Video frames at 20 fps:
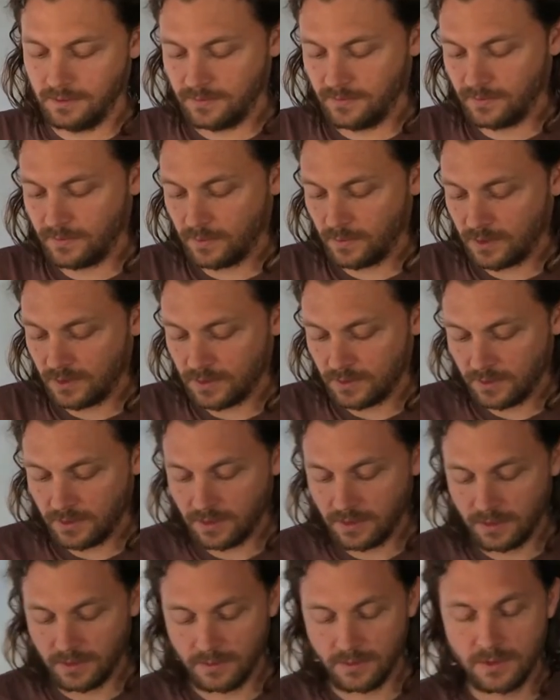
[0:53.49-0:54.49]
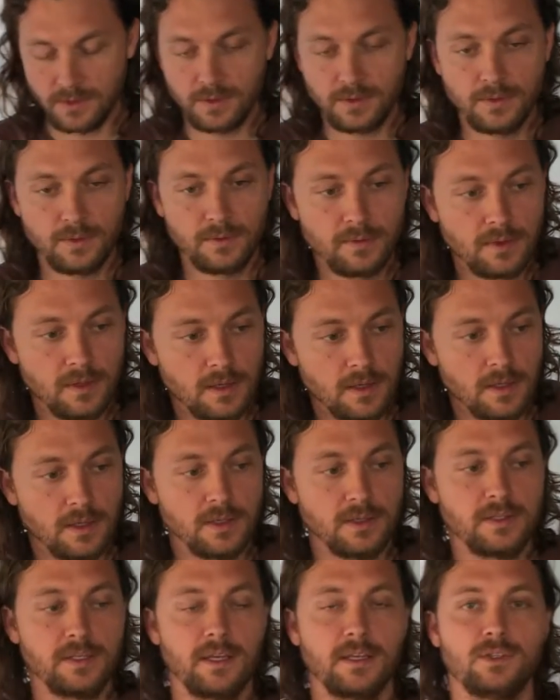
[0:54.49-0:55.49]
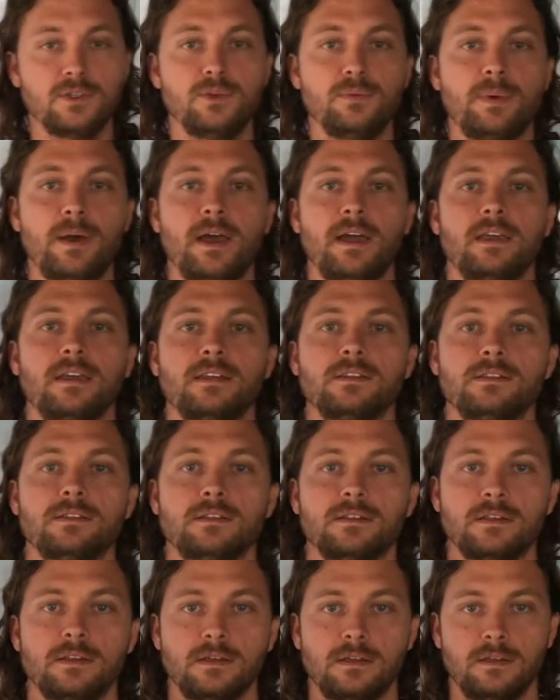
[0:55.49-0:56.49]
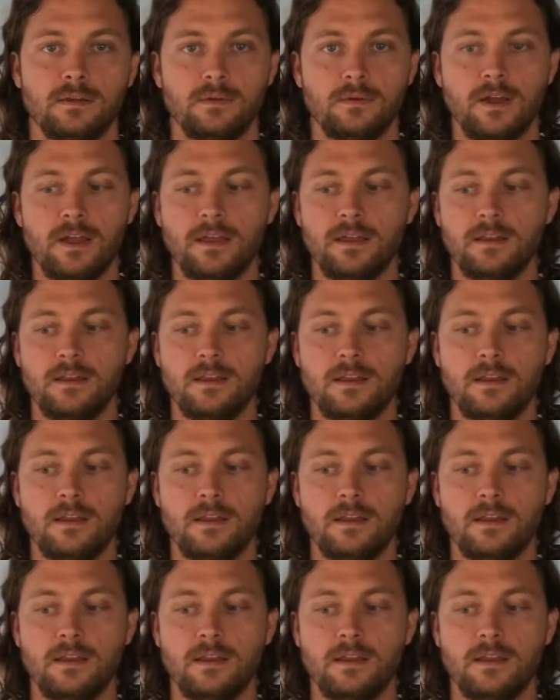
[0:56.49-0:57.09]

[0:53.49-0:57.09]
If you want to do it, two, you take two packets, right?